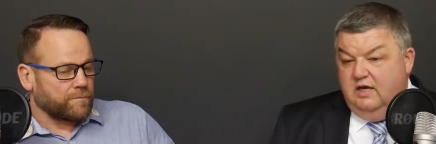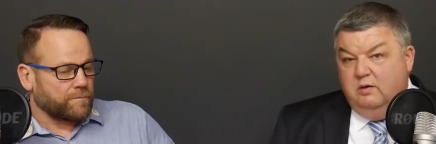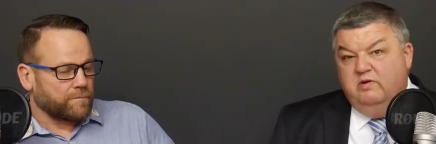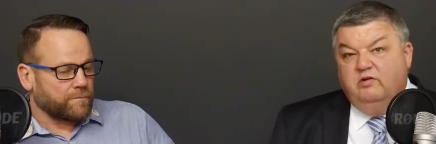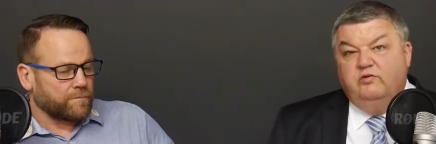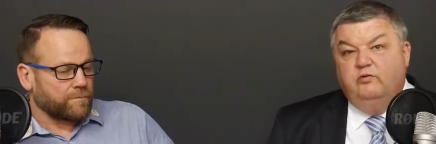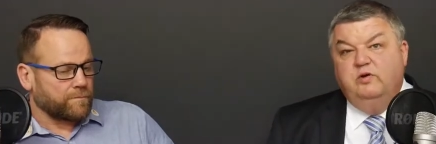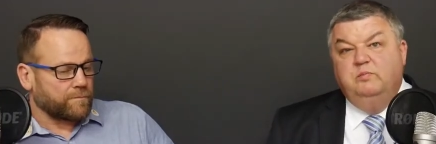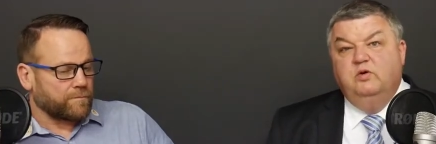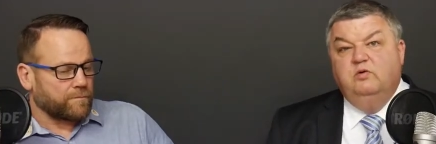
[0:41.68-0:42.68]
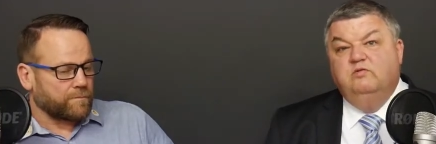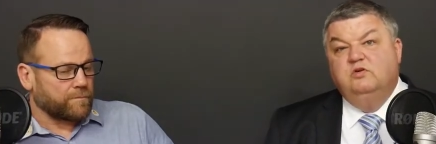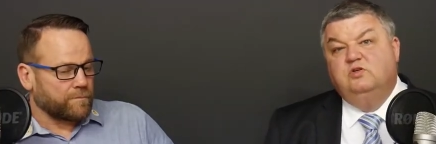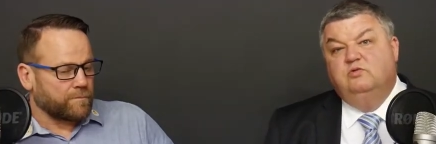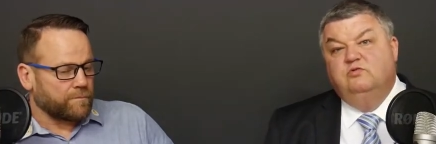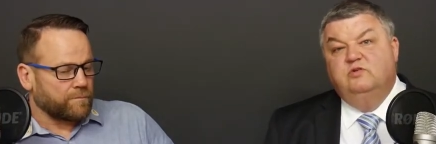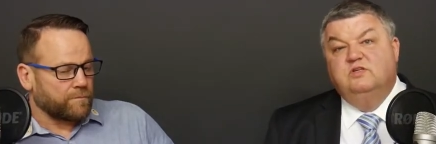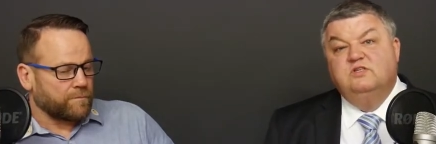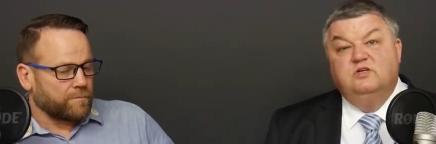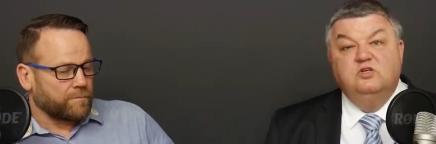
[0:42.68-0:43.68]
Speaker 1: and we've got three beautiful
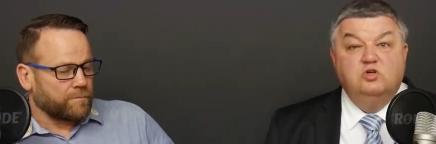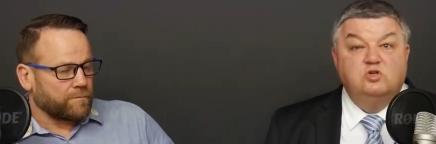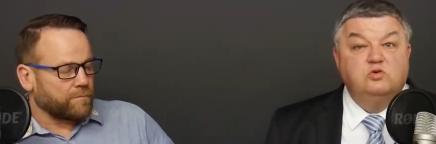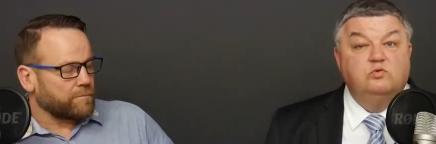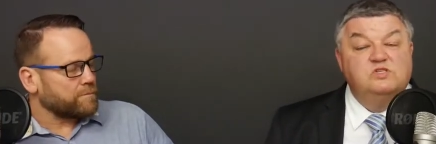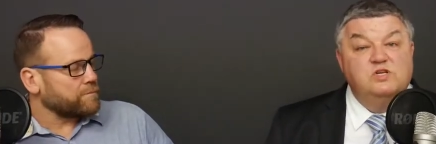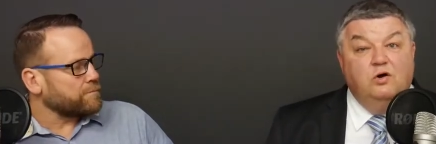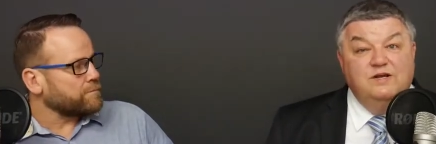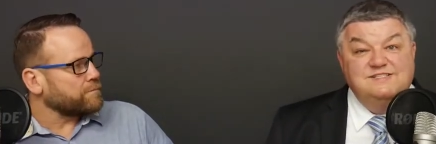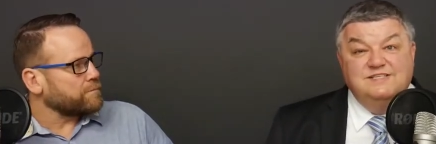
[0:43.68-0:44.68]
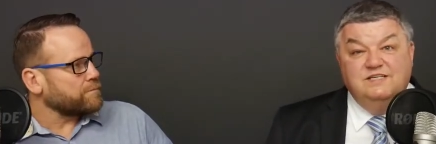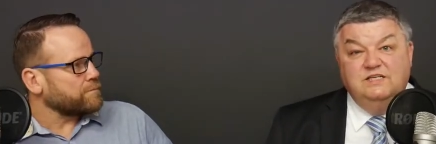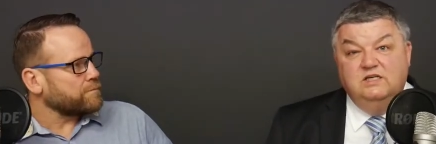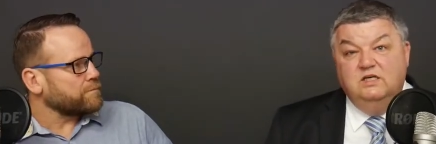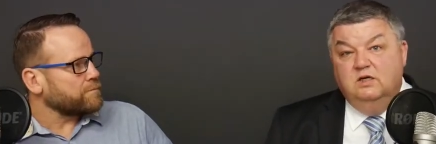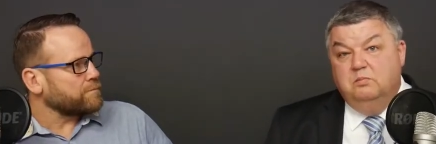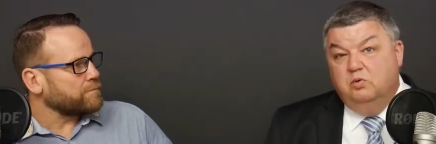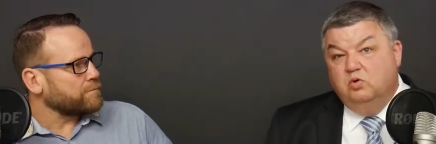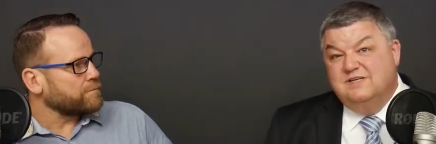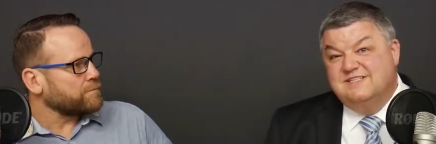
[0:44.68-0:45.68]
children. So Joshua is 19,
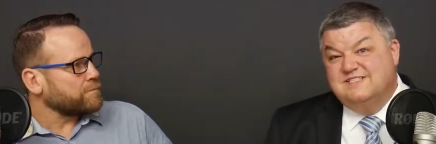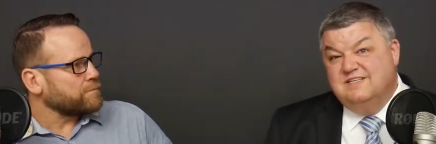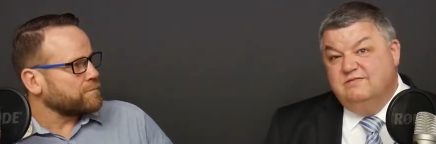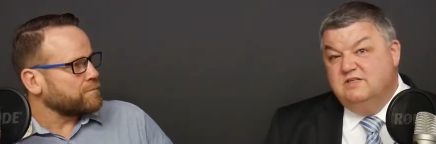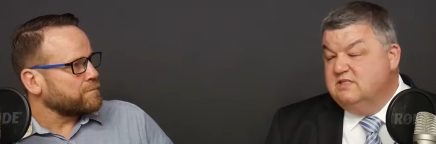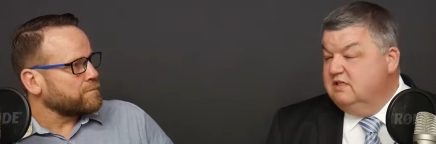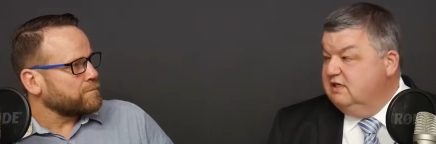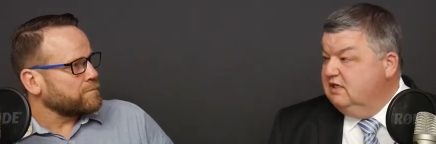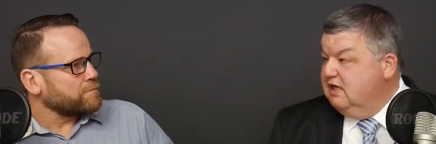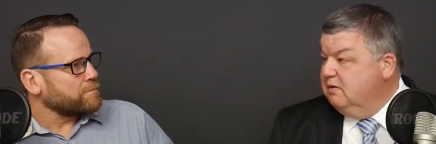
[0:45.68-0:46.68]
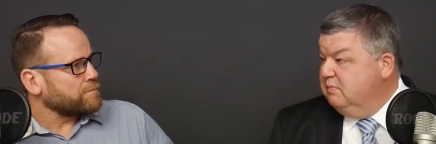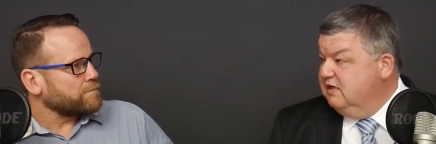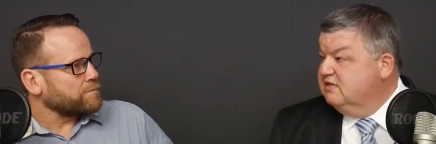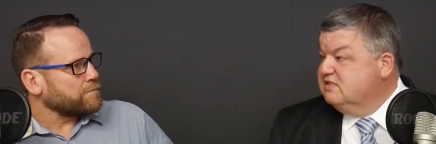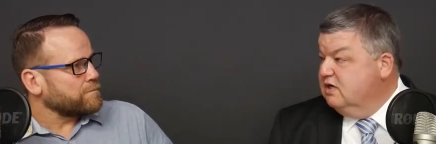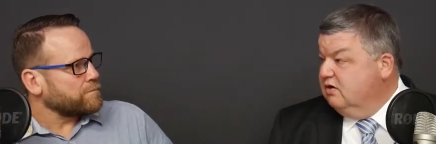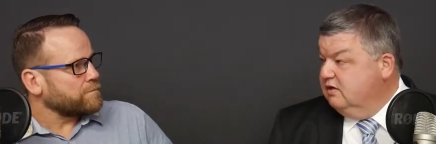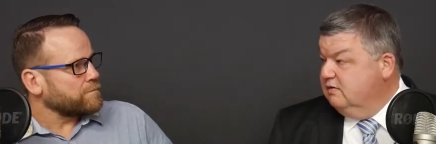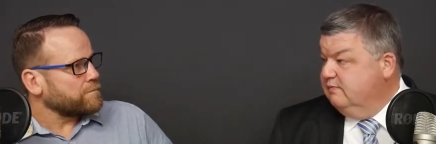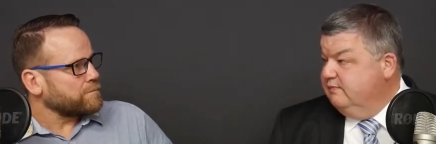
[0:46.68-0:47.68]
Brooke is 17, and me is
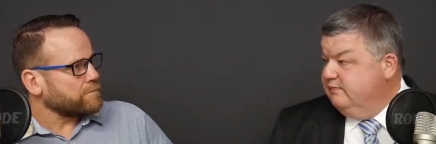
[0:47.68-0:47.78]
9.